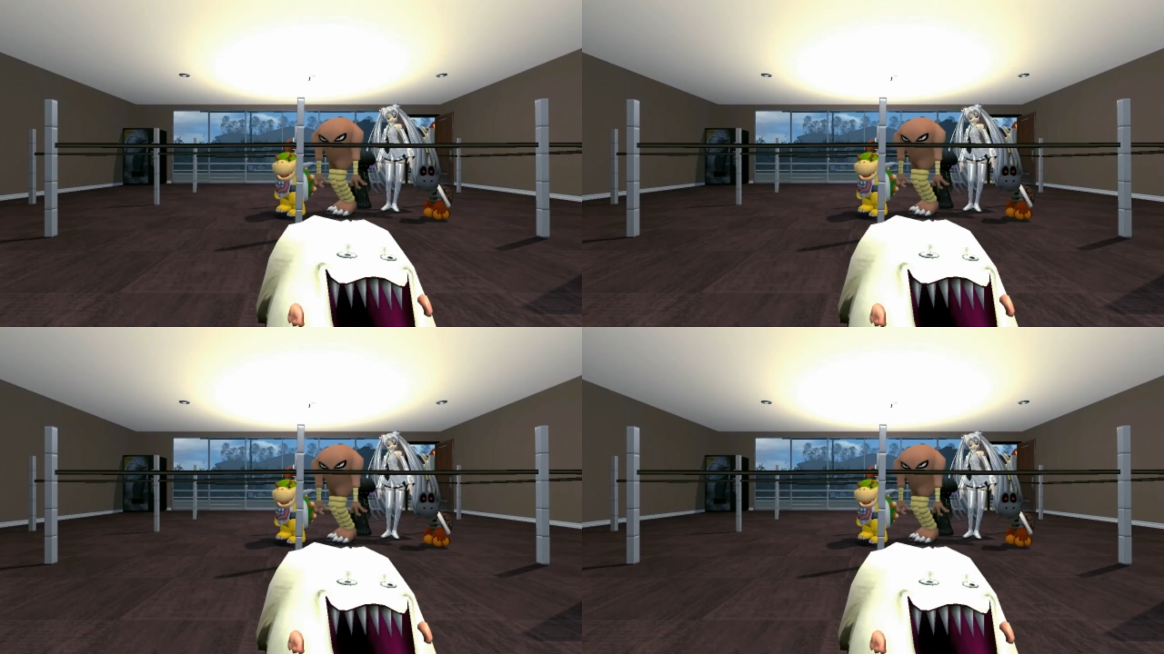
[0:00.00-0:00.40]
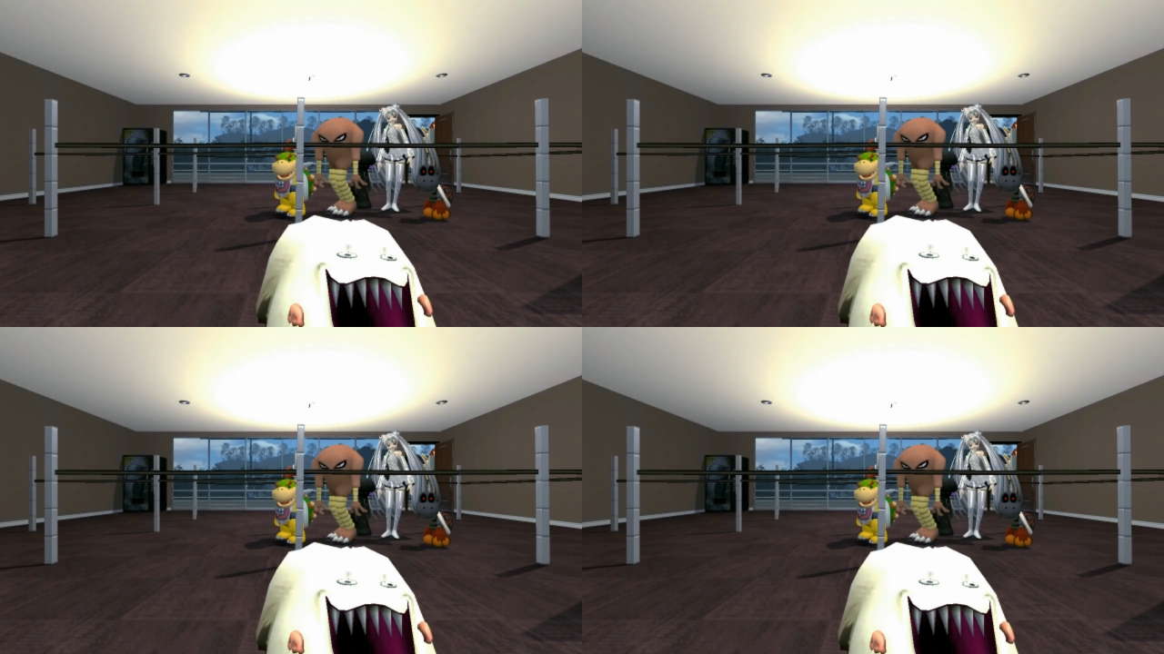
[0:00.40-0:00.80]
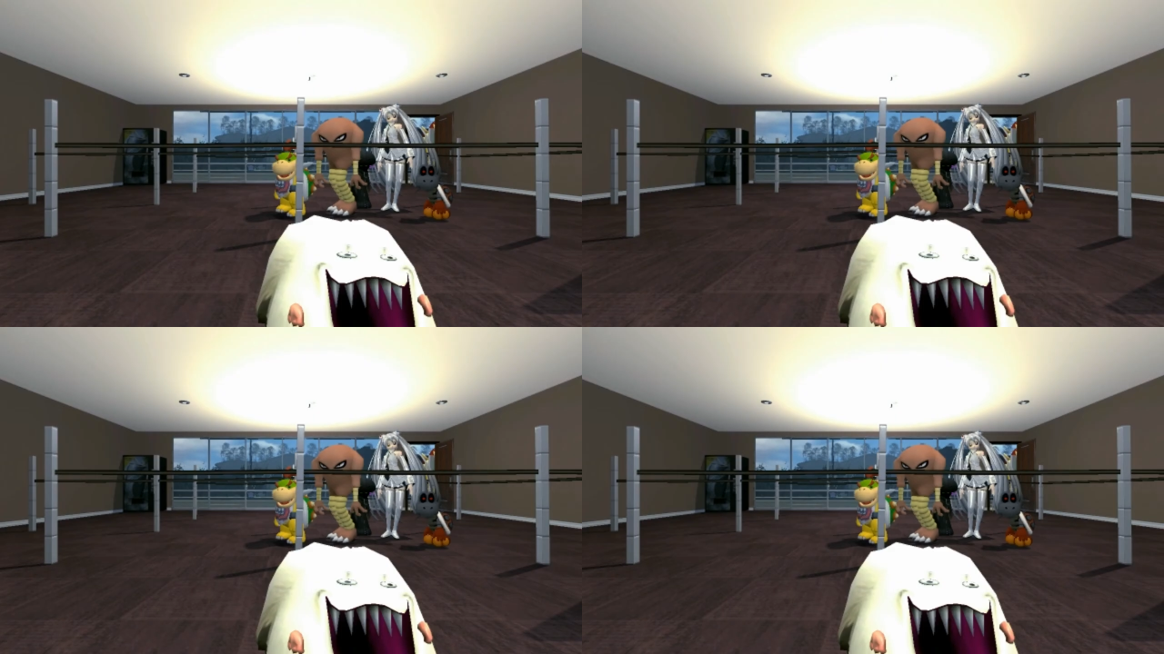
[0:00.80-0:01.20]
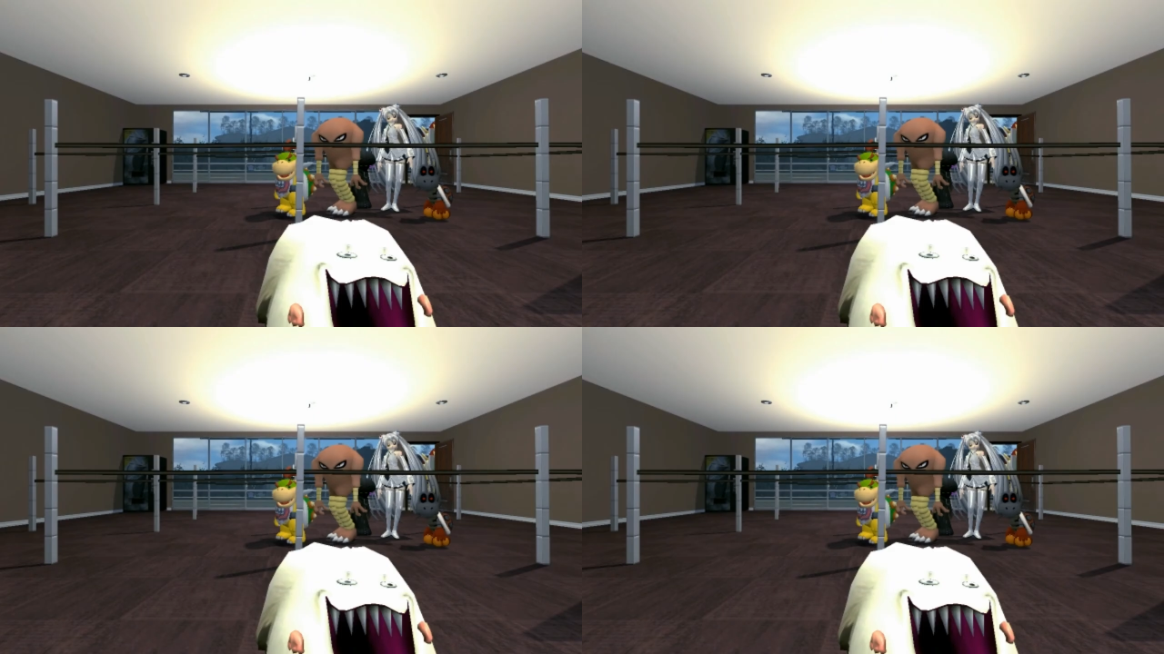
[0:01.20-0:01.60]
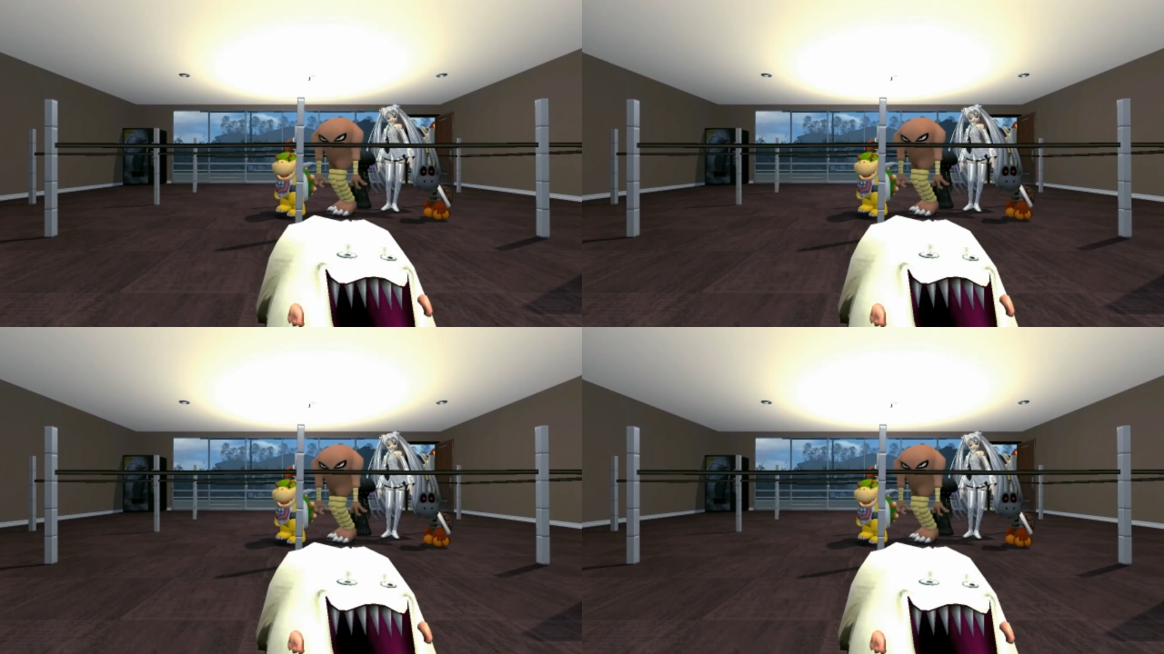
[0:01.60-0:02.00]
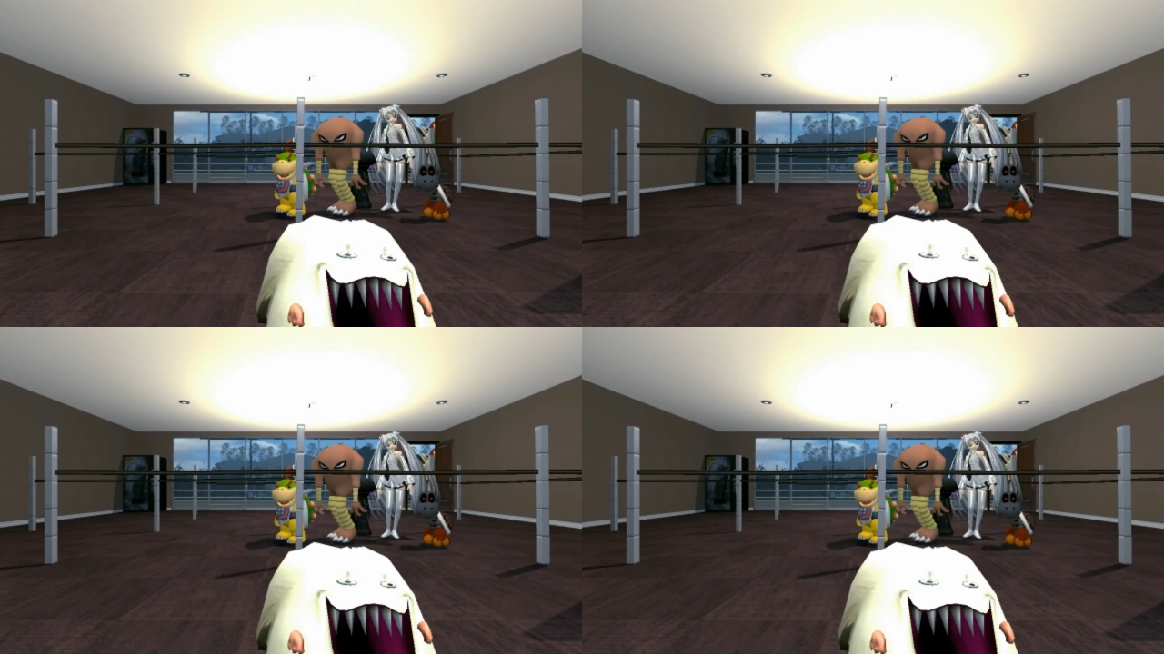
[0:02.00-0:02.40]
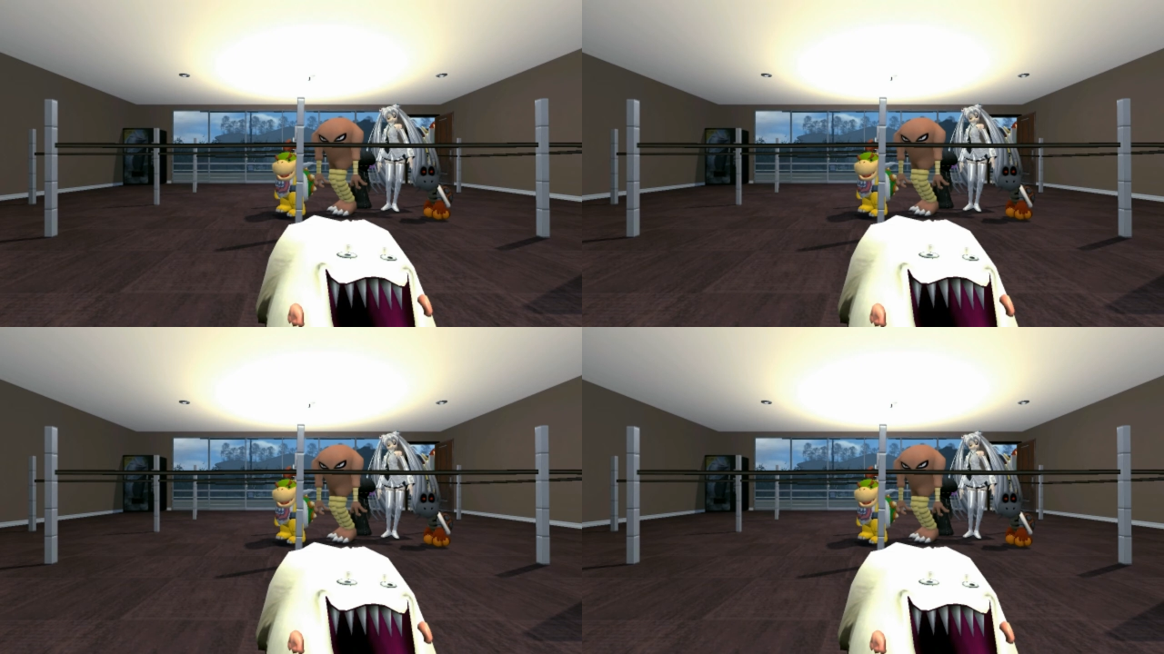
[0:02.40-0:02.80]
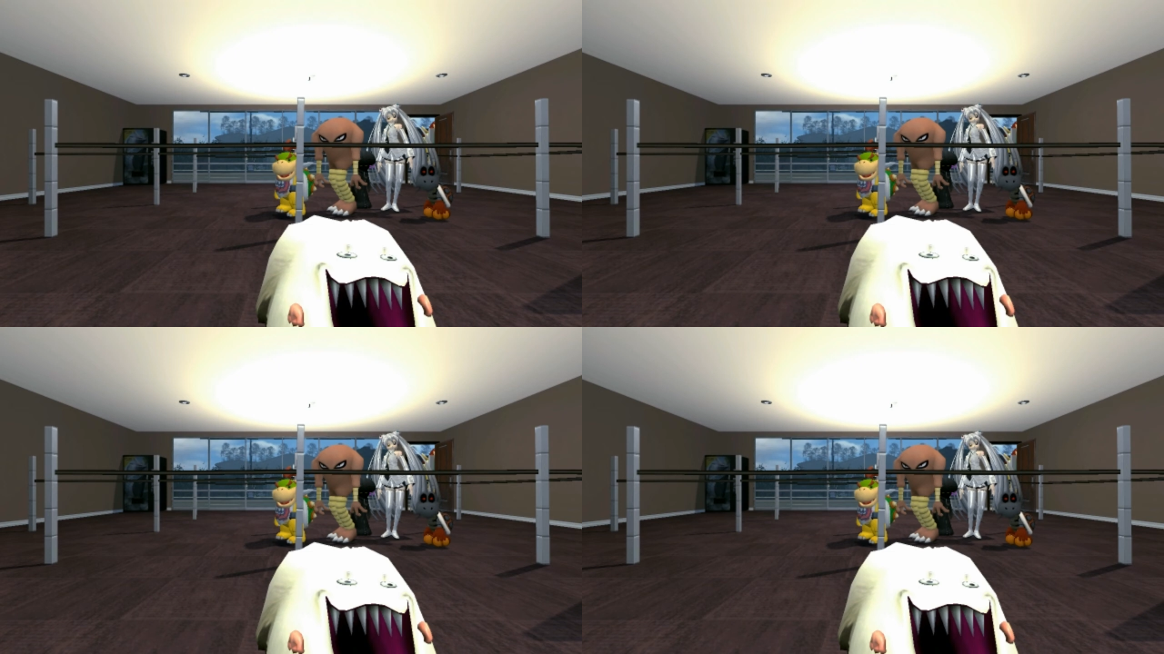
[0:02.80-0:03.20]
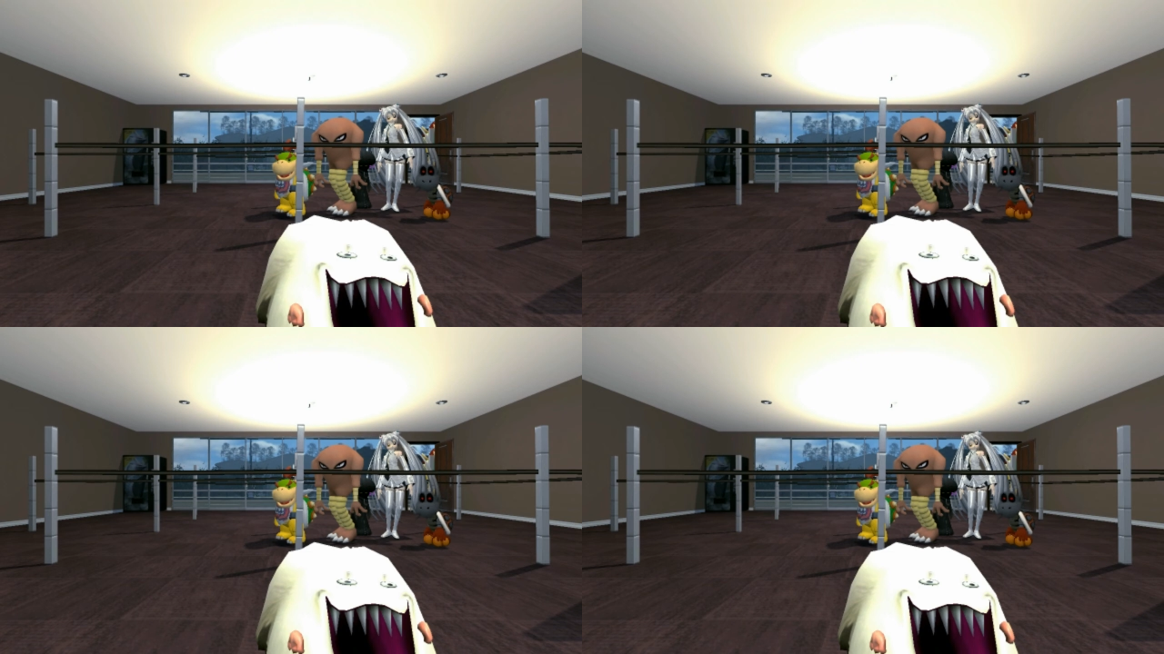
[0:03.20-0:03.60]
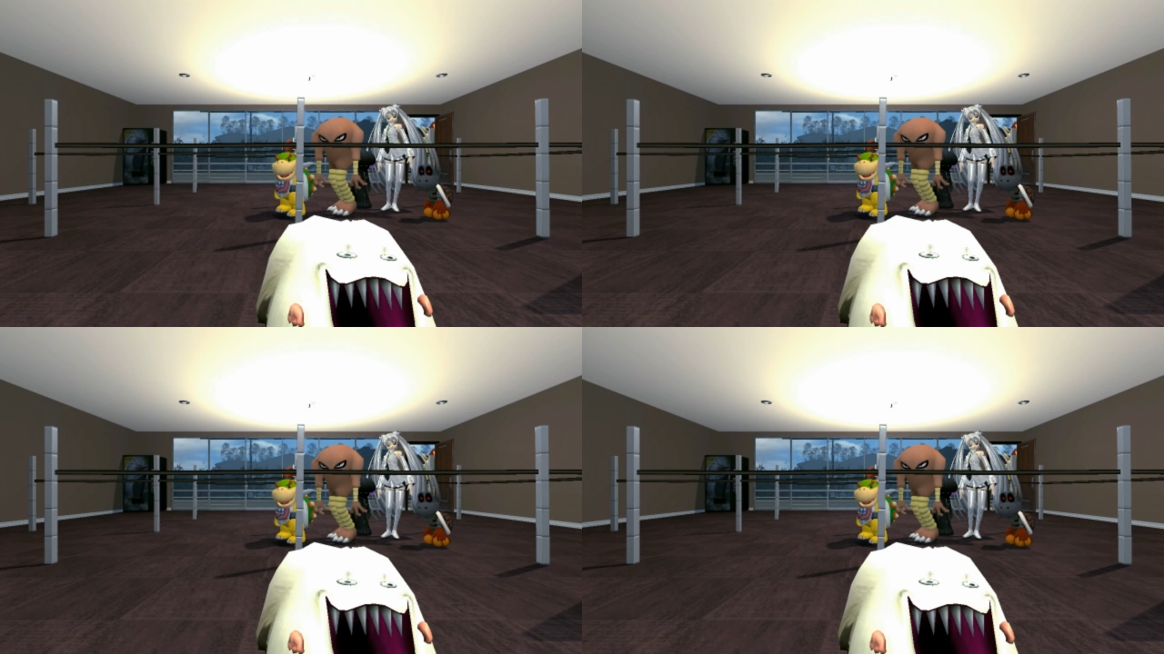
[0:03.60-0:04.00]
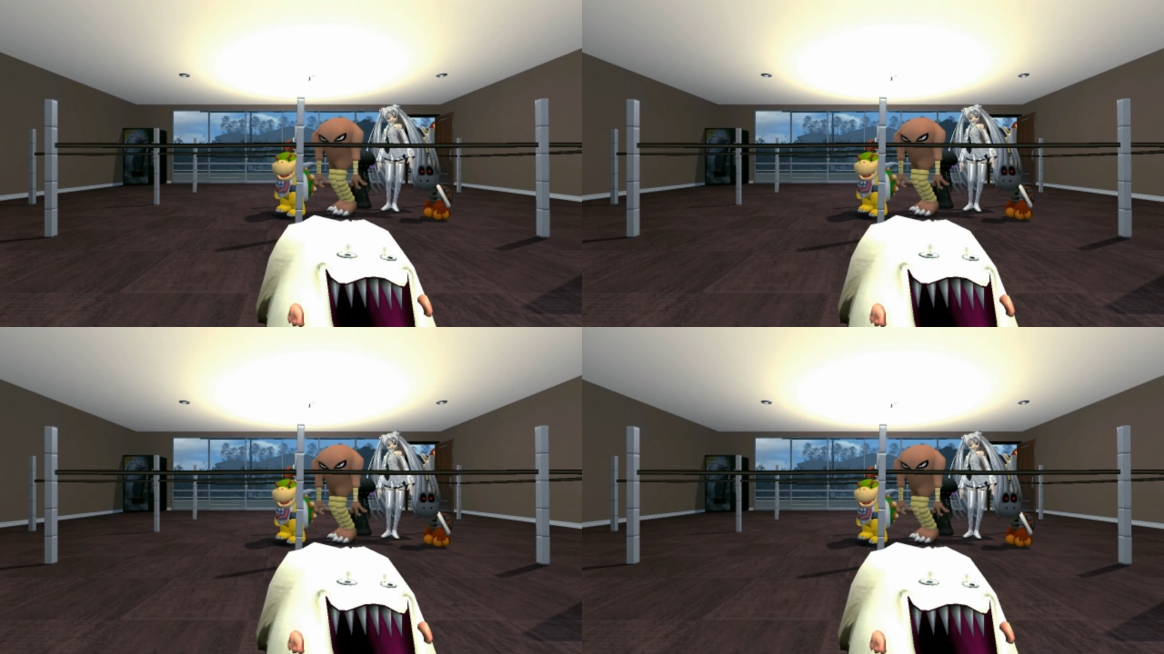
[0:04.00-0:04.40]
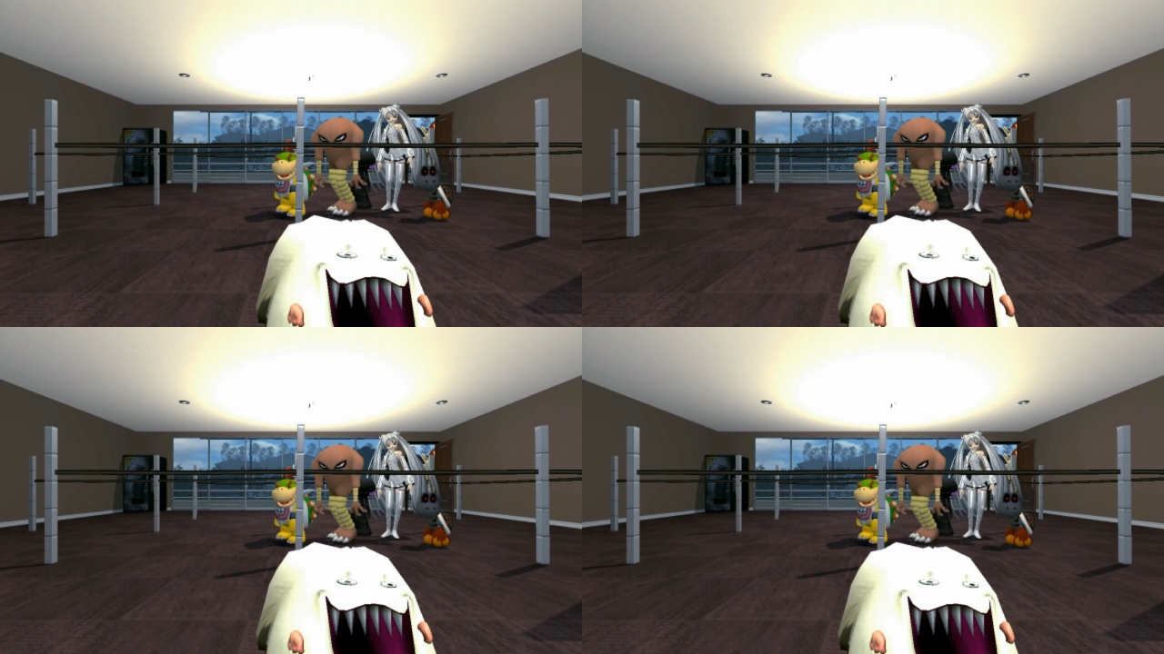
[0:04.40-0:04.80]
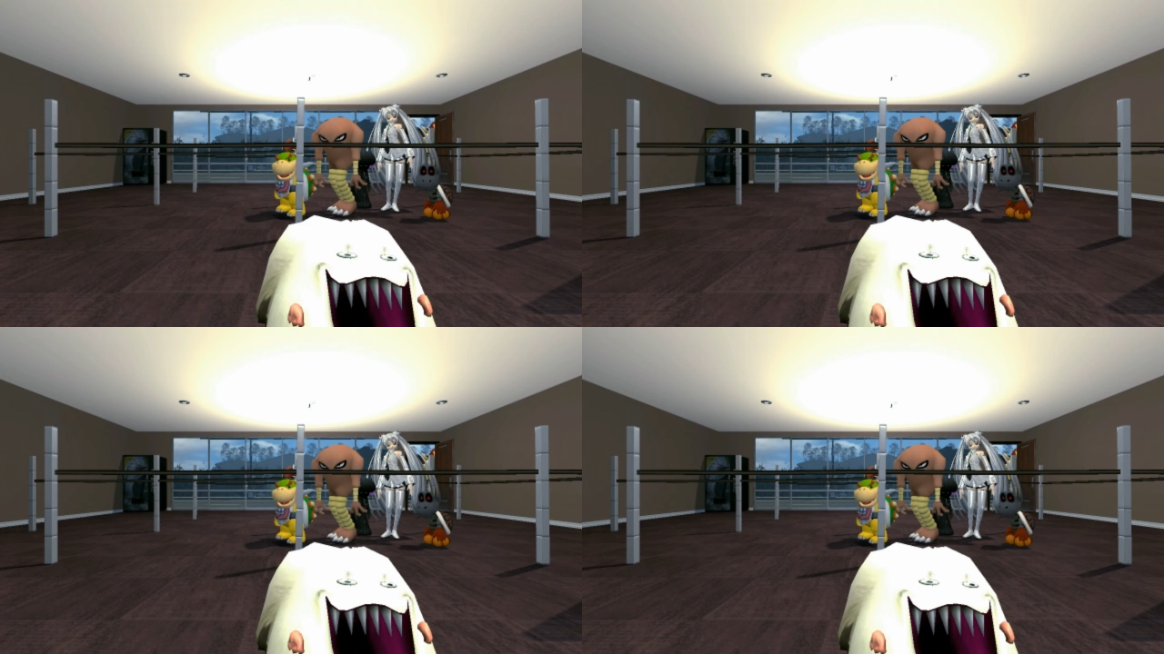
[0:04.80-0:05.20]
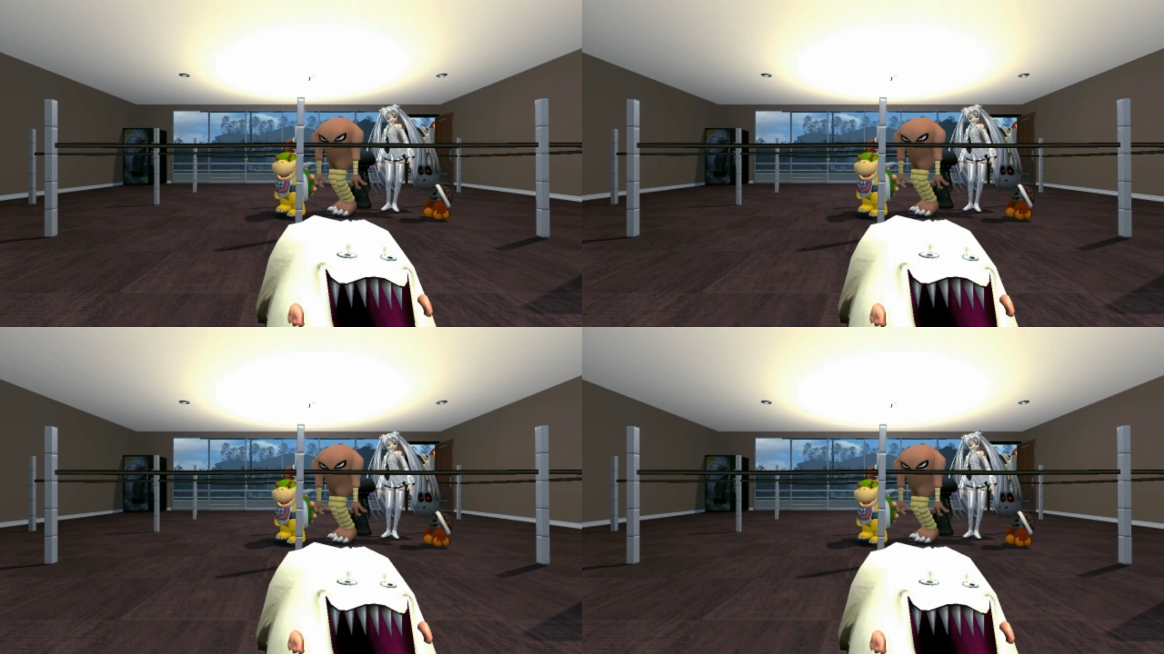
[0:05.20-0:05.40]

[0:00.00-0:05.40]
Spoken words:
No face is visible, so there are no lips to read.